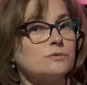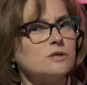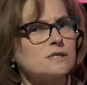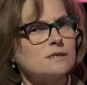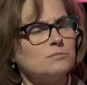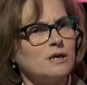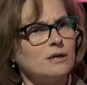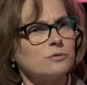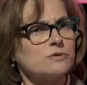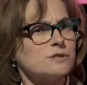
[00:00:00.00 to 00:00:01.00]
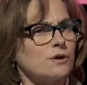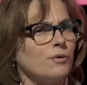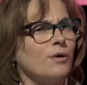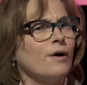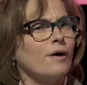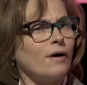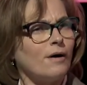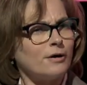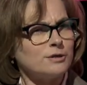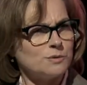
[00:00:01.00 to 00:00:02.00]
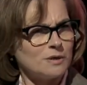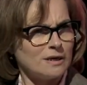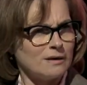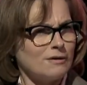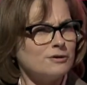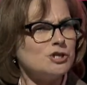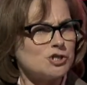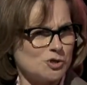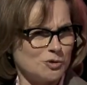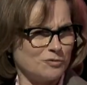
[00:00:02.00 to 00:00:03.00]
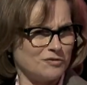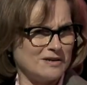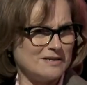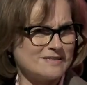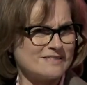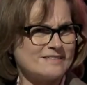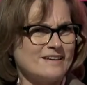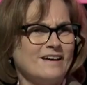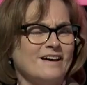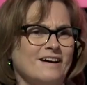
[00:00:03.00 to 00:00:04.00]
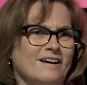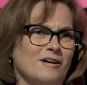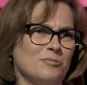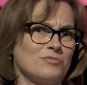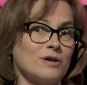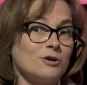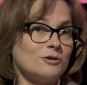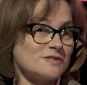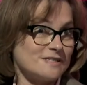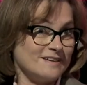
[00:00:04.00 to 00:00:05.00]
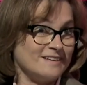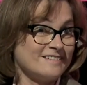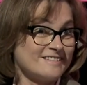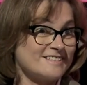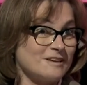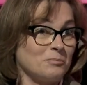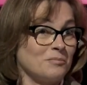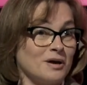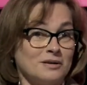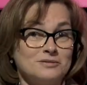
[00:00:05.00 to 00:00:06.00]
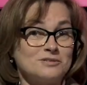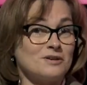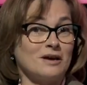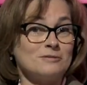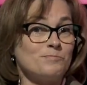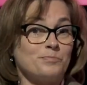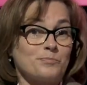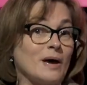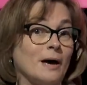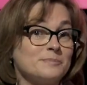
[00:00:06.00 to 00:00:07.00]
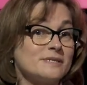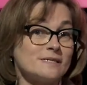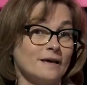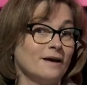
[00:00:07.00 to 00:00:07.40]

or does it mean also doing additional things, rehearsing some and perhaps